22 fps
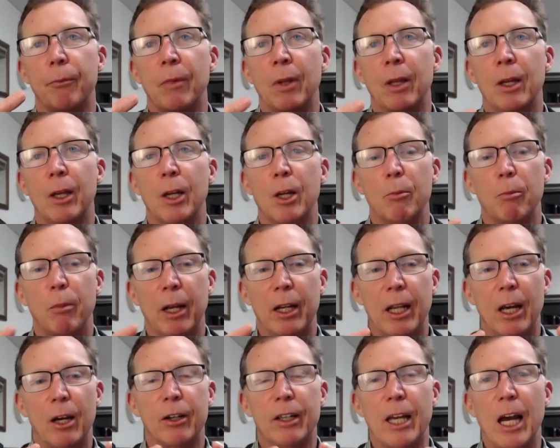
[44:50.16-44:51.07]
But our
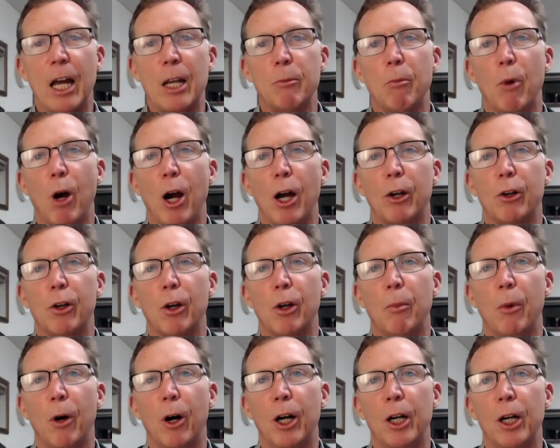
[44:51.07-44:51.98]
gut
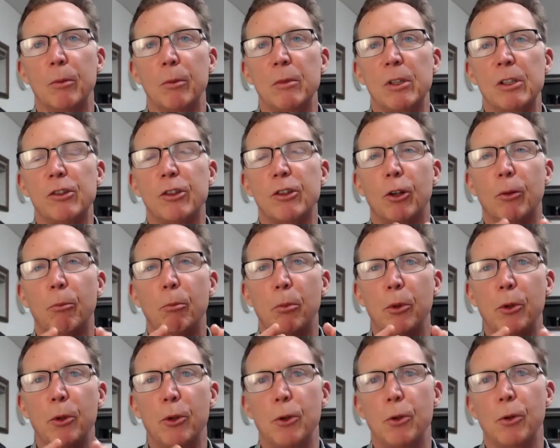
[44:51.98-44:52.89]
microbiome is
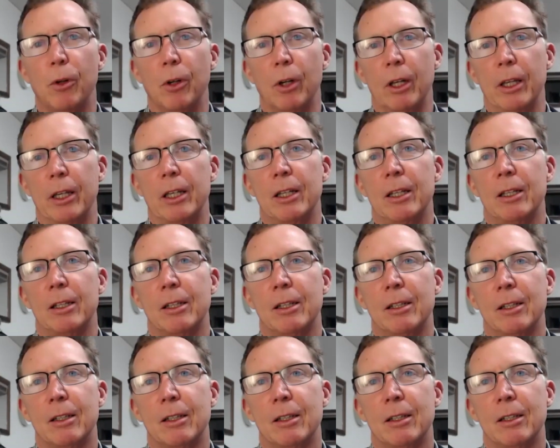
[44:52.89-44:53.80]
purely
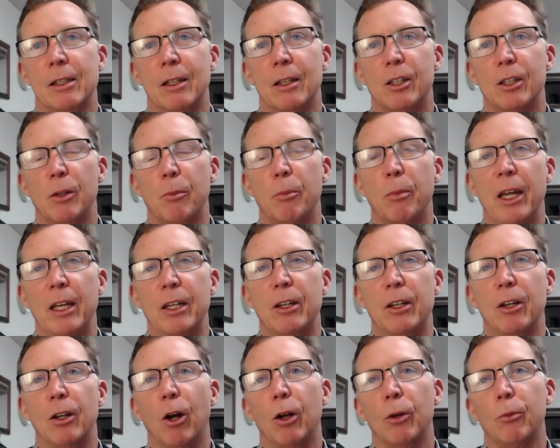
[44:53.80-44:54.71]
dependent
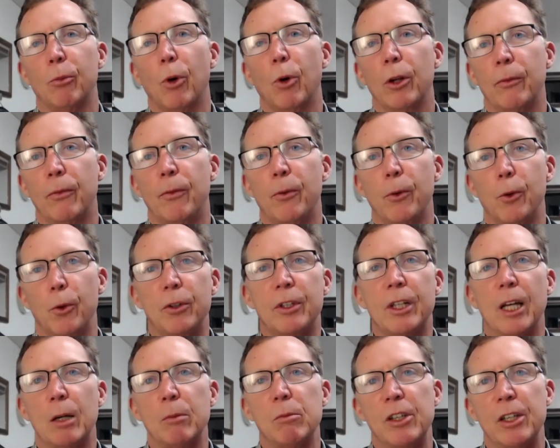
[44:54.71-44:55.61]
on what food
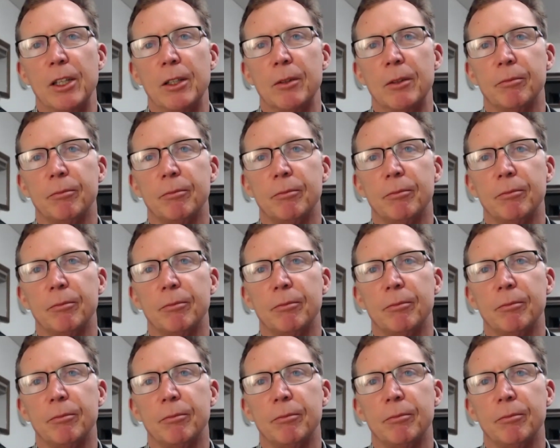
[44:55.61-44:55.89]
comes in,